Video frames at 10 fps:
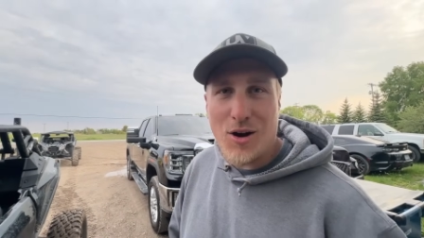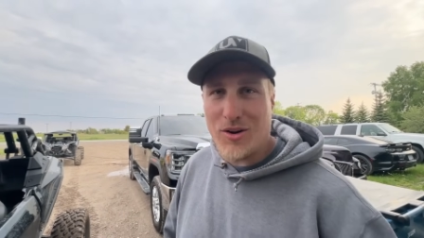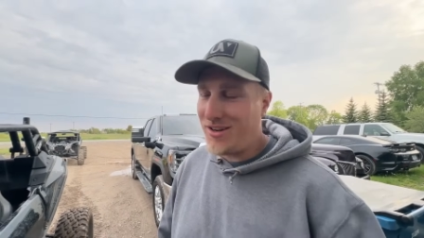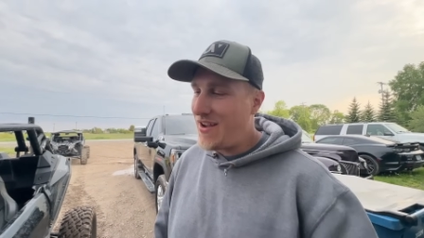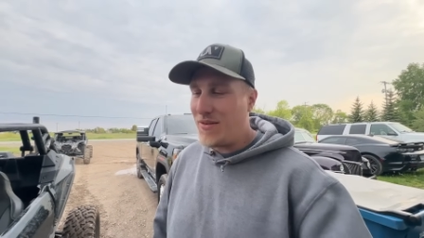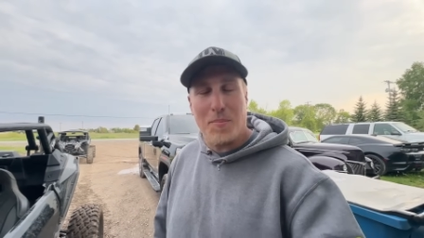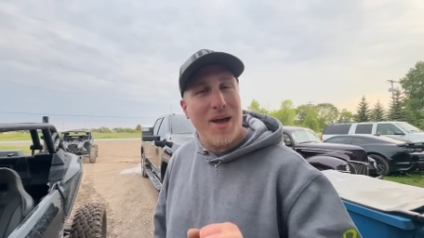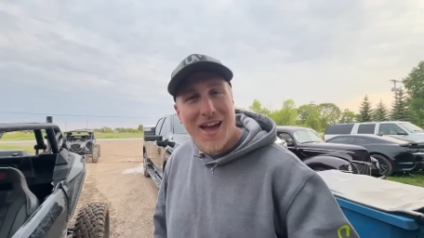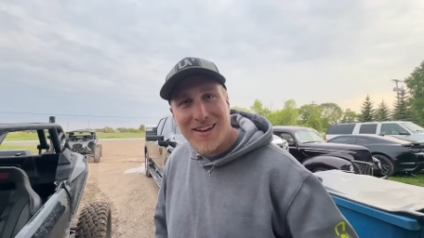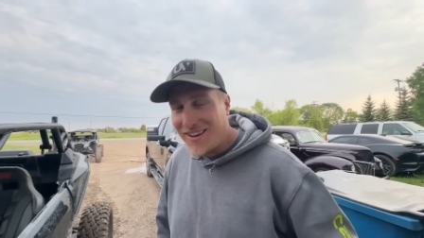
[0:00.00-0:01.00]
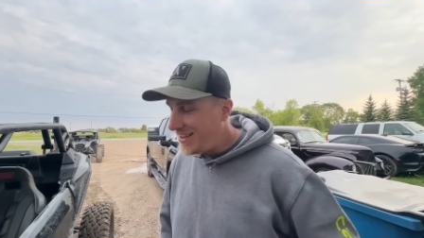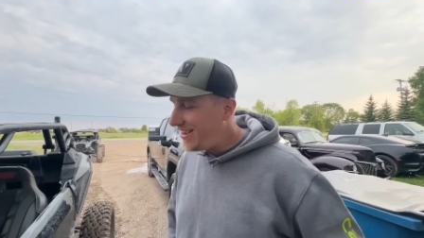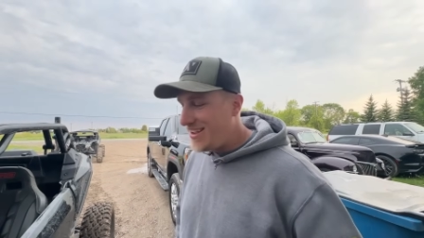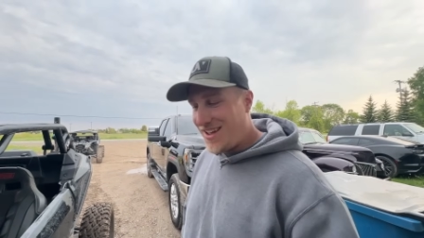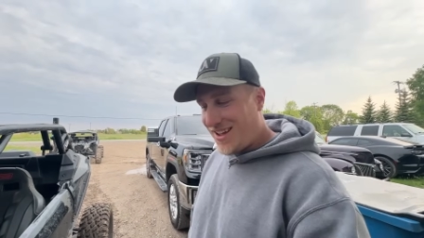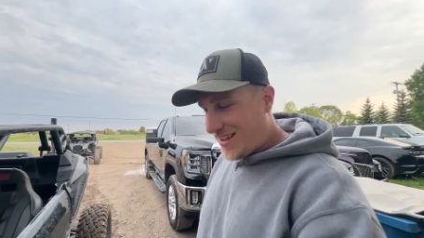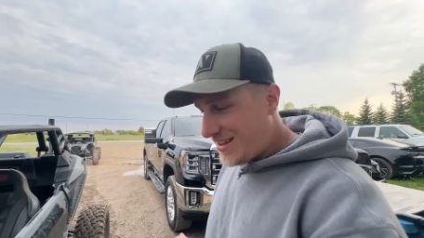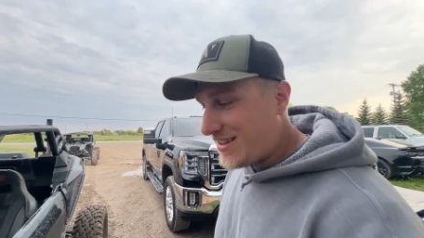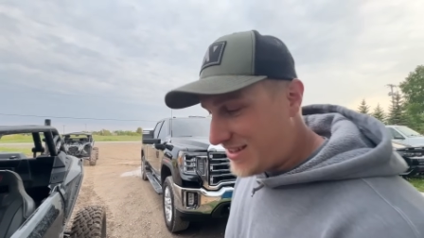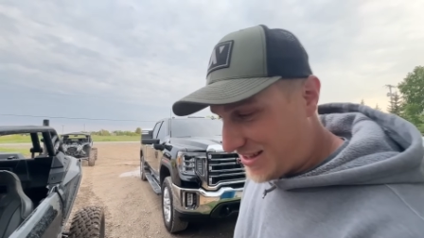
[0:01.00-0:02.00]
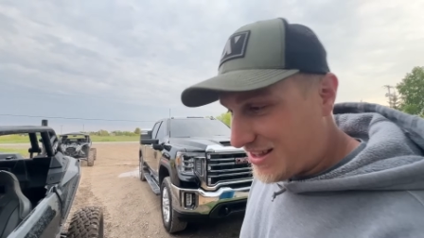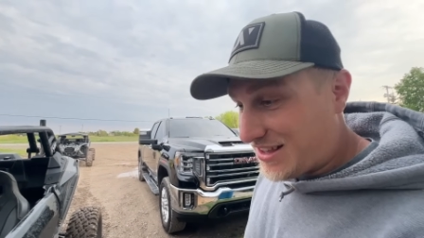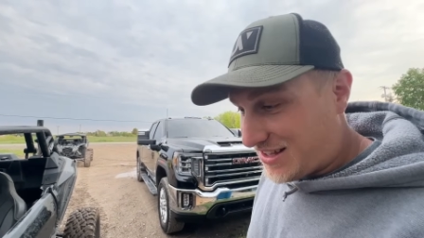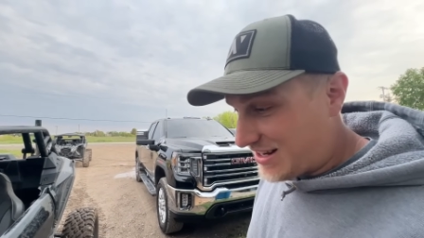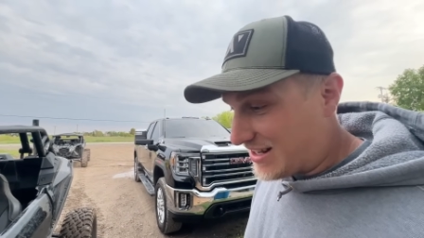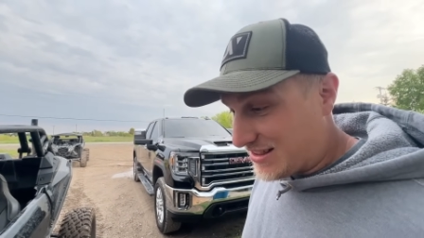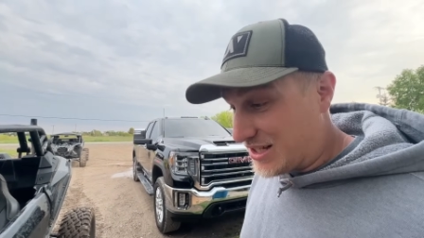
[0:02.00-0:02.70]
and you're having a bad day. These